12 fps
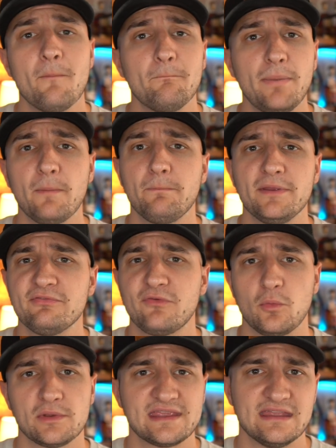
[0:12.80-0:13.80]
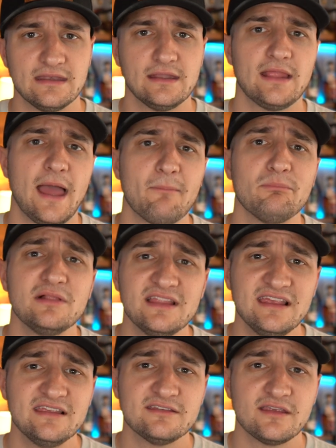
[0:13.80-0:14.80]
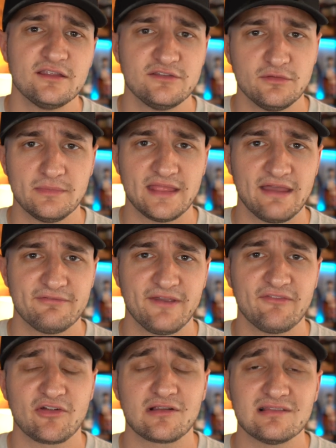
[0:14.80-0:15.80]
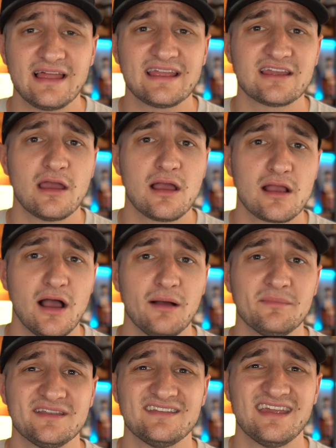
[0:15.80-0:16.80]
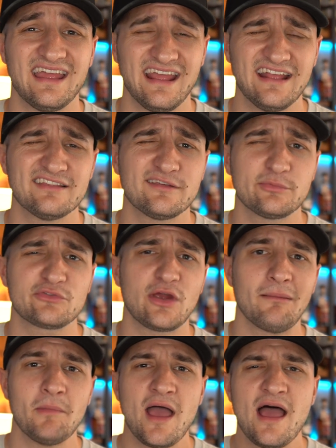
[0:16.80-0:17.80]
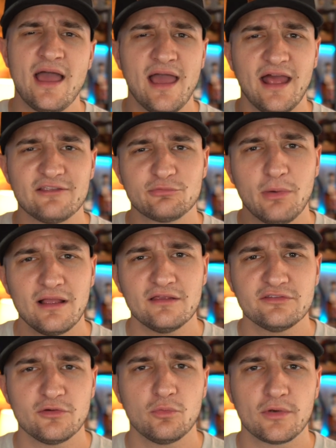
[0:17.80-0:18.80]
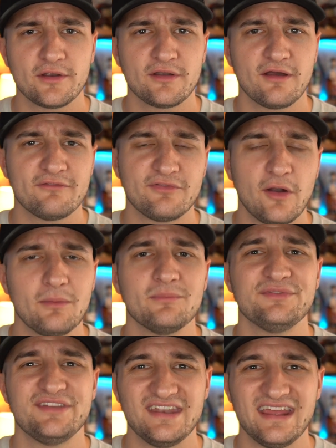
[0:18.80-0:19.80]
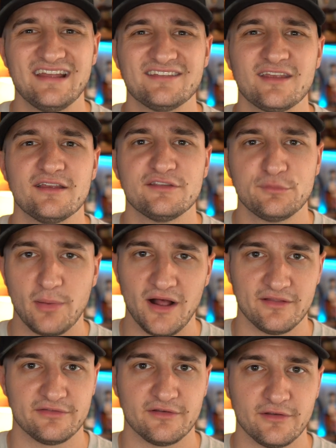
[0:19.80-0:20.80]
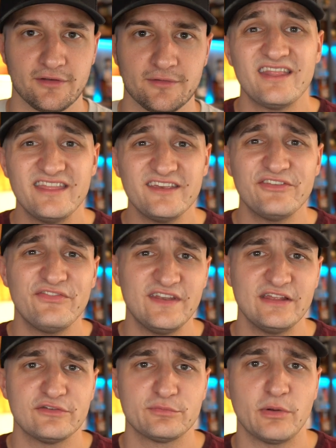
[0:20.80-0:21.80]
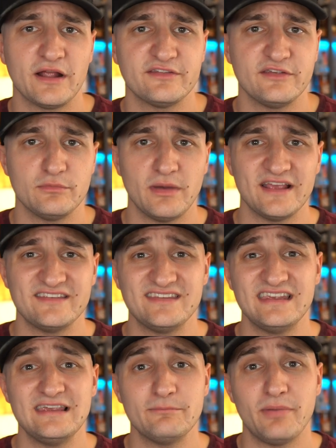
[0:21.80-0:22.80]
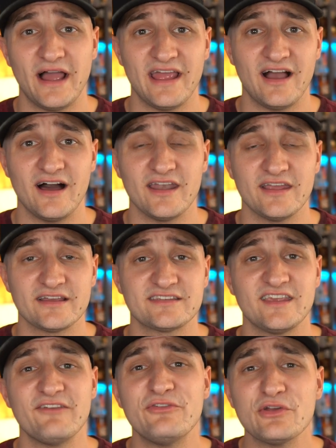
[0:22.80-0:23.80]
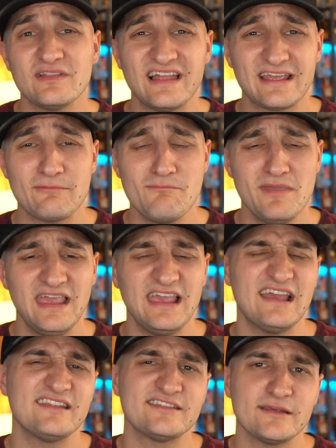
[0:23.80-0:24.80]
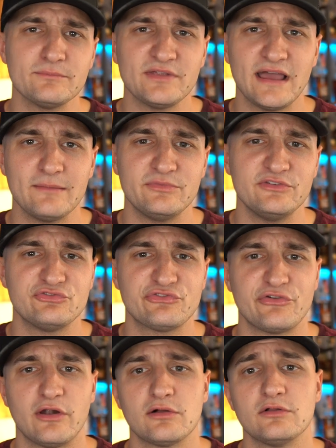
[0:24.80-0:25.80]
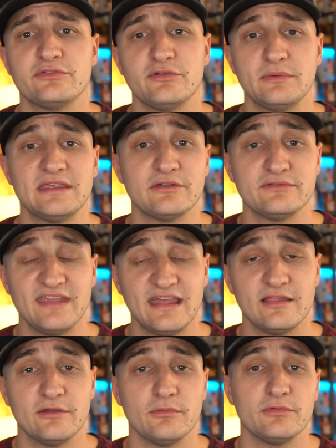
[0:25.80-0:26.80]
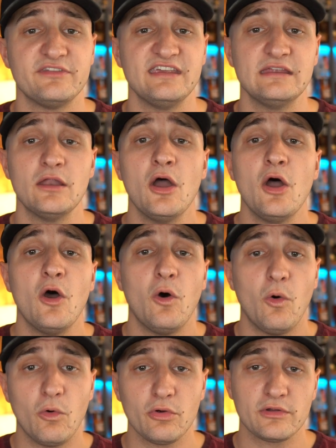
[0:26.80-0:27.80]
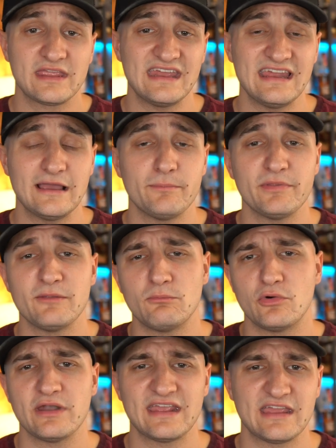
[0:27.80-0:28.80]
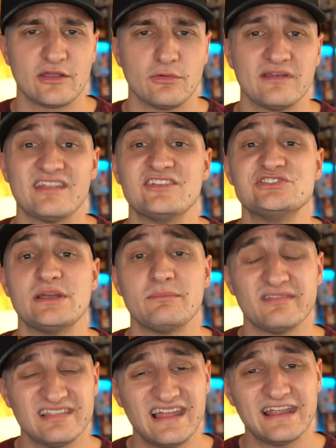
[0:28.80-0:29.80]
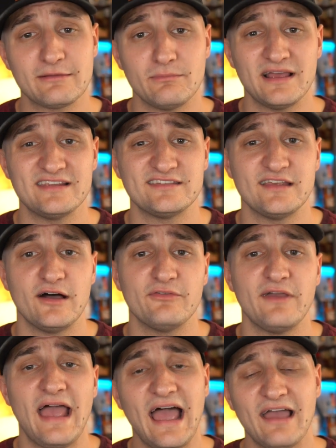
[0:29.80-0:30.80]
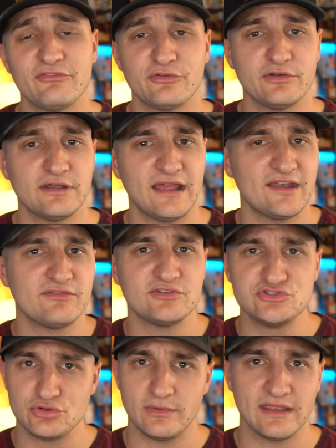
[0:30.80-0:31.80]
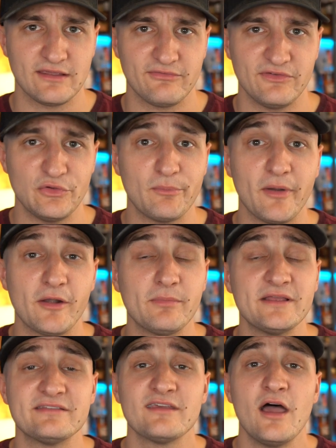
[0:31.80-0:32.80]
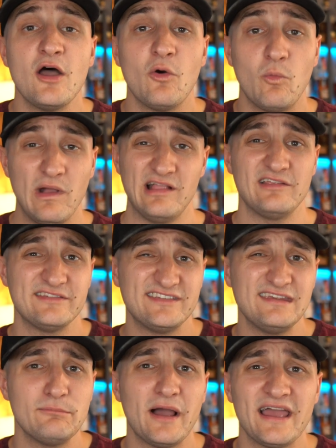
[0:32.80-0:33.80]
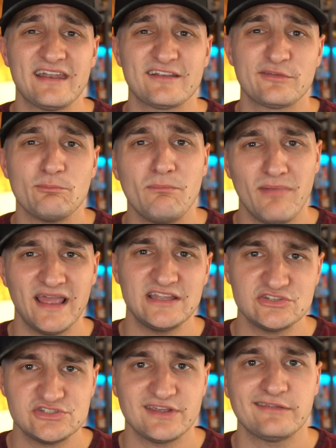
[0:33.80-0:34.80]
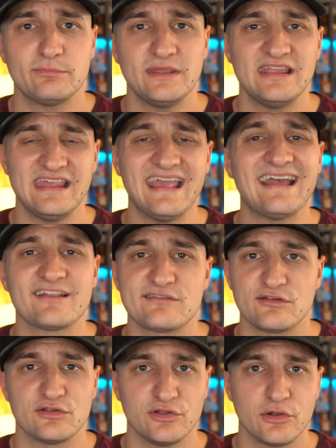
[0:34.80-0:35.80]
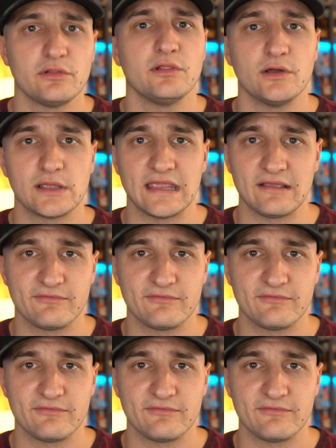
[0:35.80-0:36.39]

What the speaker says: But before we get into that, please do me that favor, like, comment, and subscribe, as well as a word from today's sponsor. This video is brought to you by ZBiotics. If you're like me and sometimes you struggle doing your daily routine or getting up in the morning and going to the gym like myself after a night of enjoying a few bourbons, well, ZBiotics might just be the answer you're looking